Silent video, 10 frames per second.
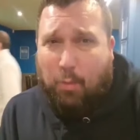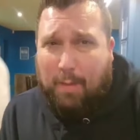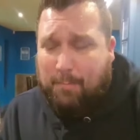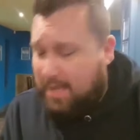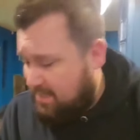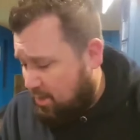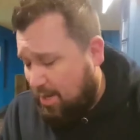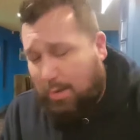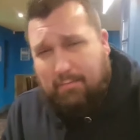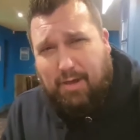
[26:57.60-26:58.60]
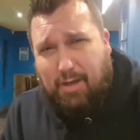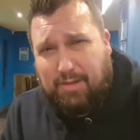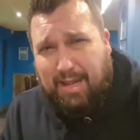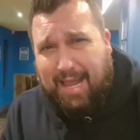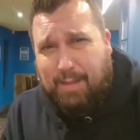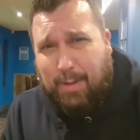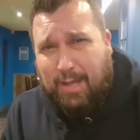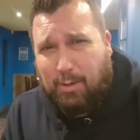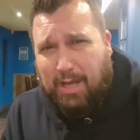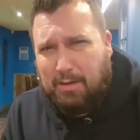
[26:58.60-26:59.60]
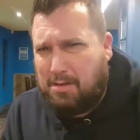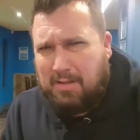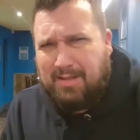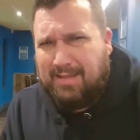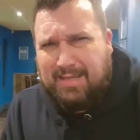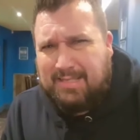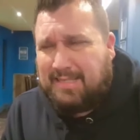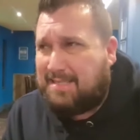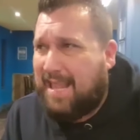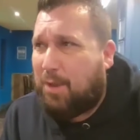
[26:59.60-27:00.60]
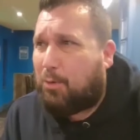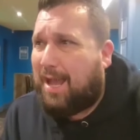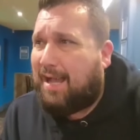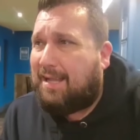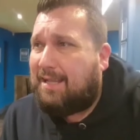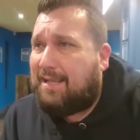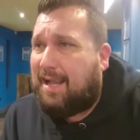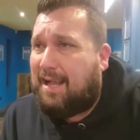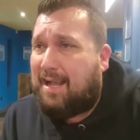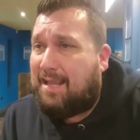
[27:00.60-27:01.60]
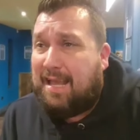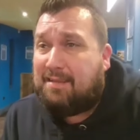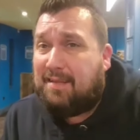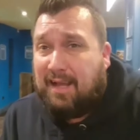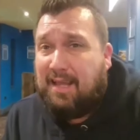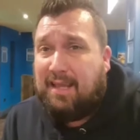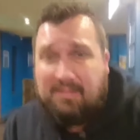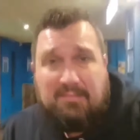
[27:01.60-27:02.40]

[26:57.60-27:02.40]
now, £1.91 half an Atlantic pale though. Steal that. Uh, yeah, I,